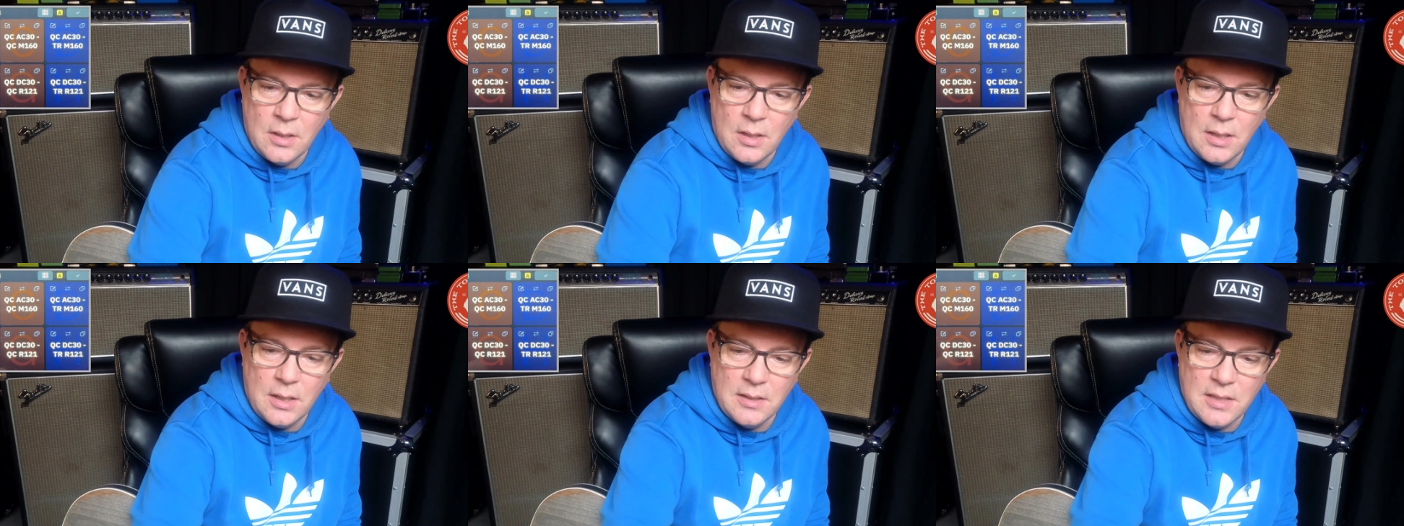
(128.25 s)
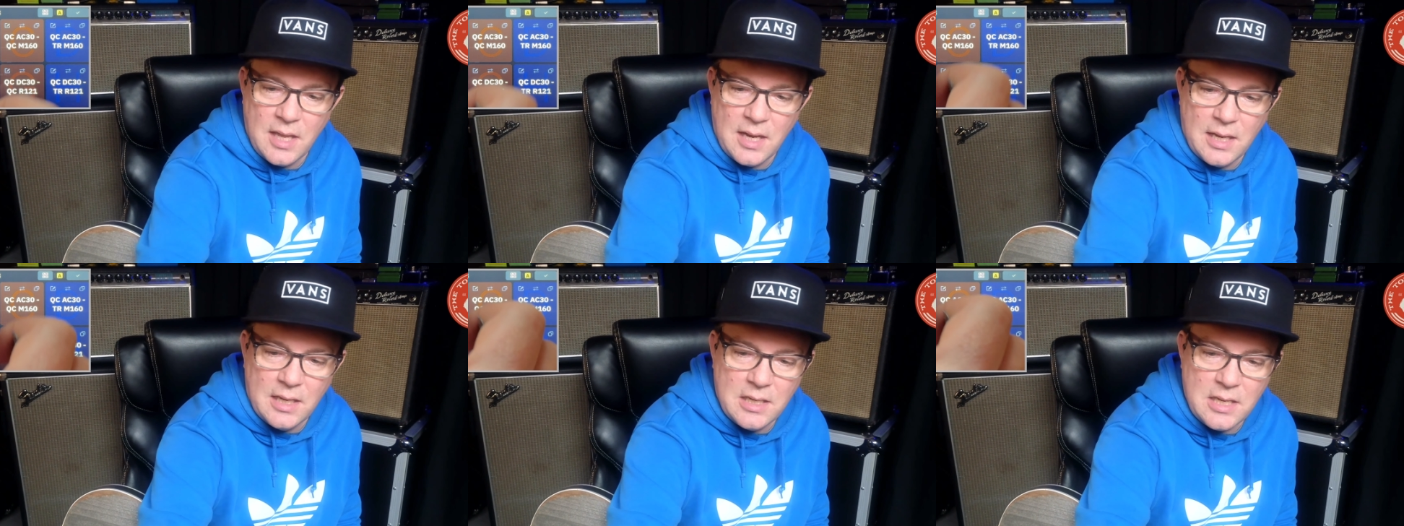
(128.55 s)
And
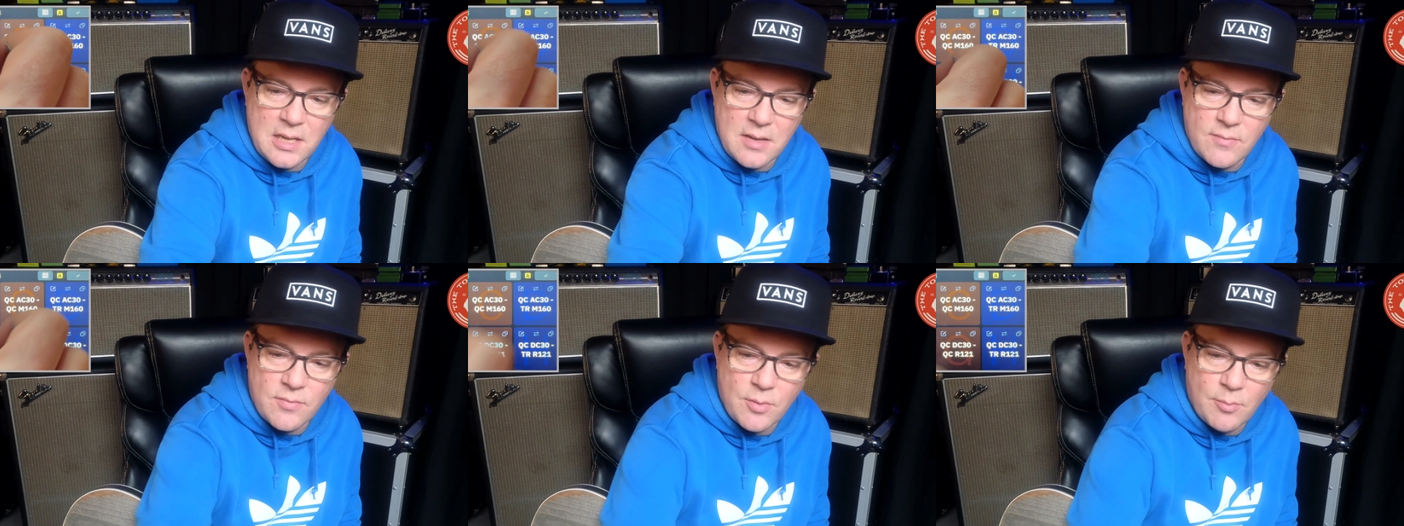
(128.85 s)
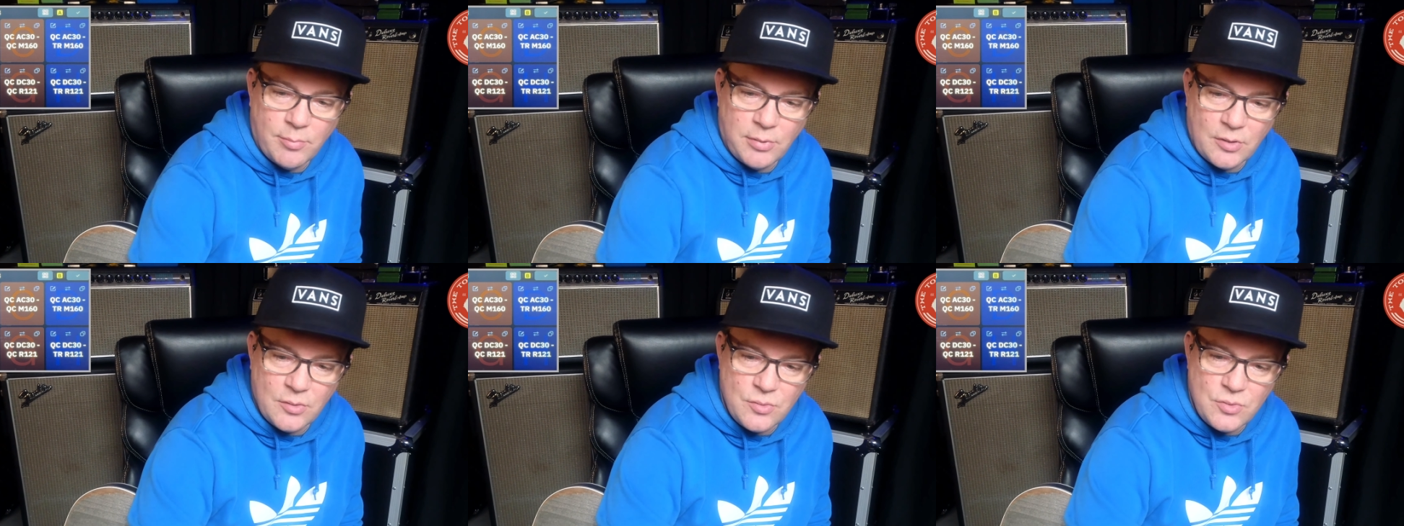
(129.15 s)
then any of the
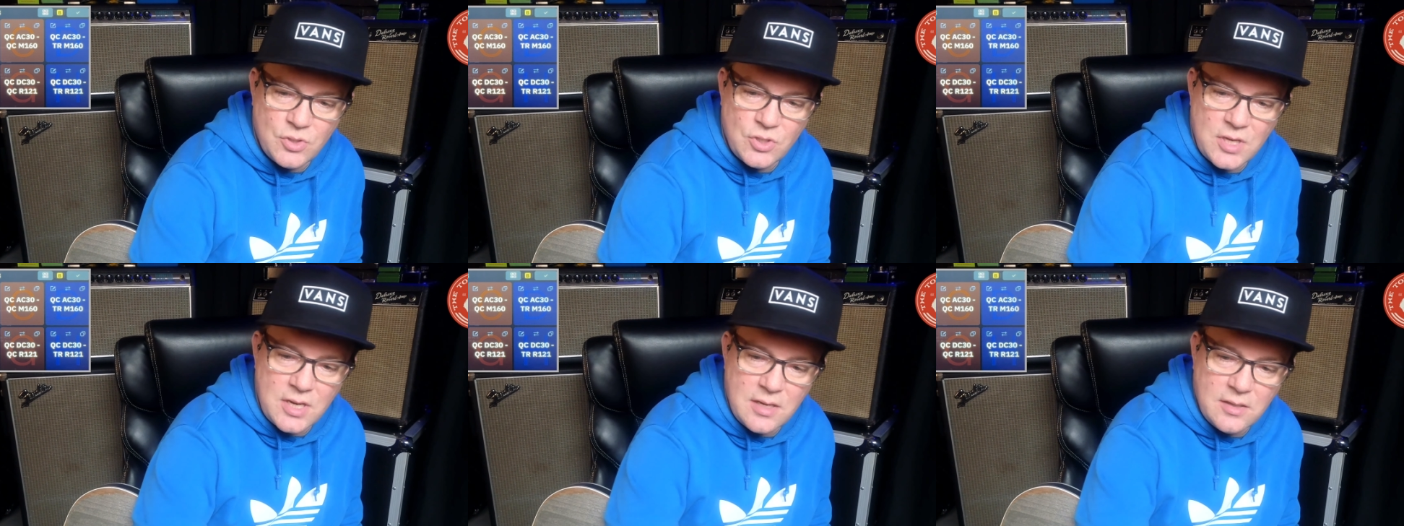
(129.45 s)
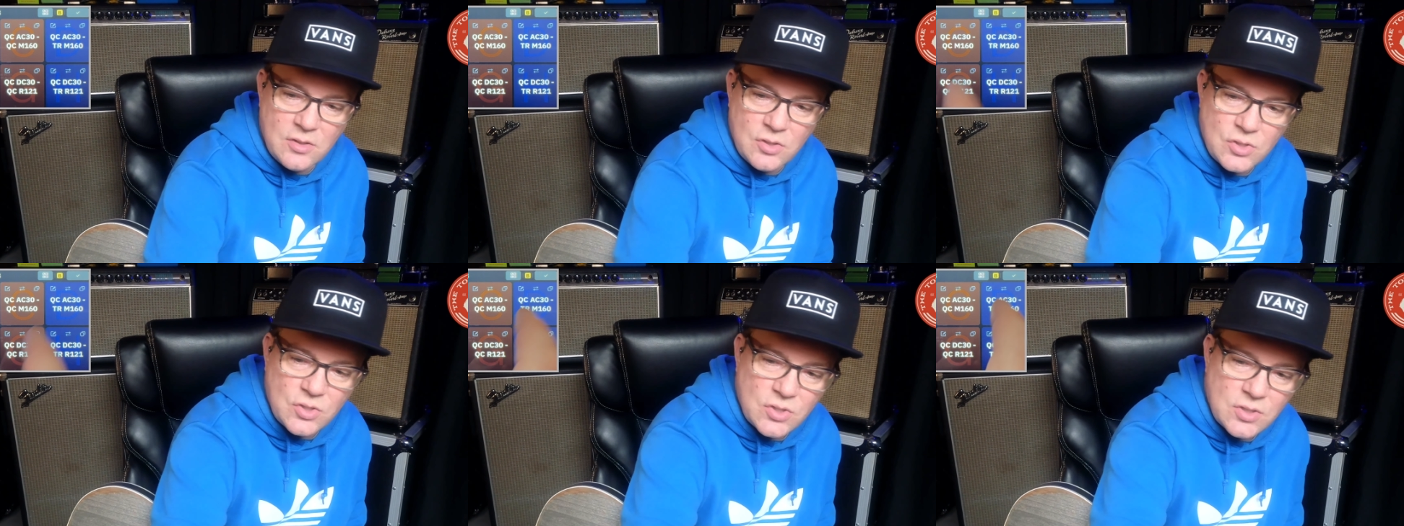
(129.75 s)
blue
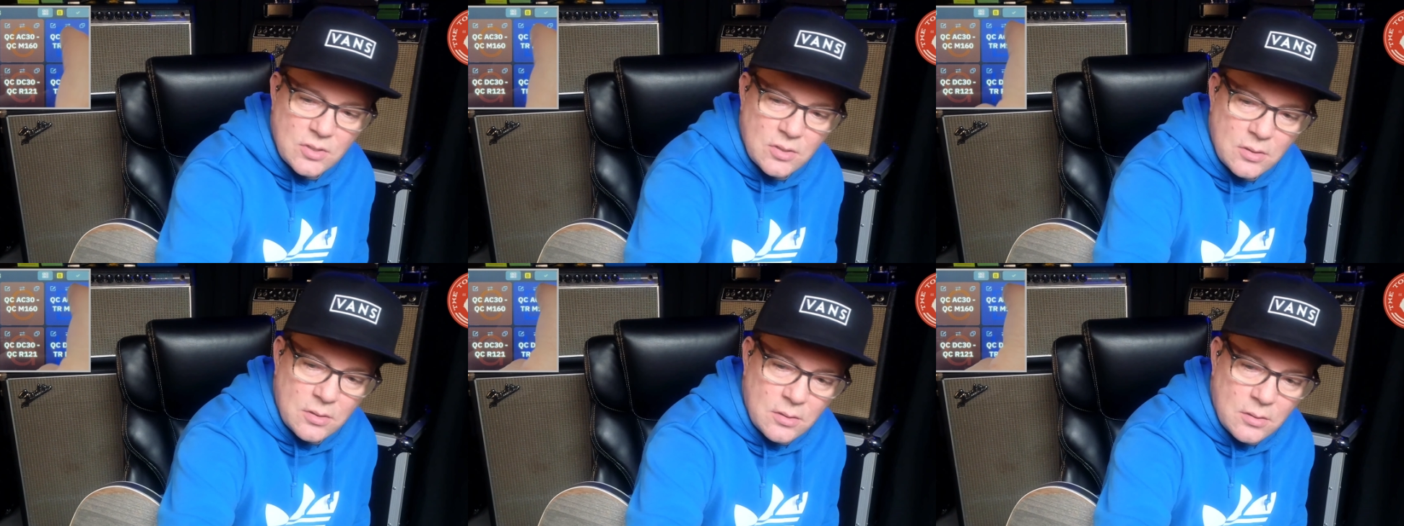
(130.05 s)
scenes,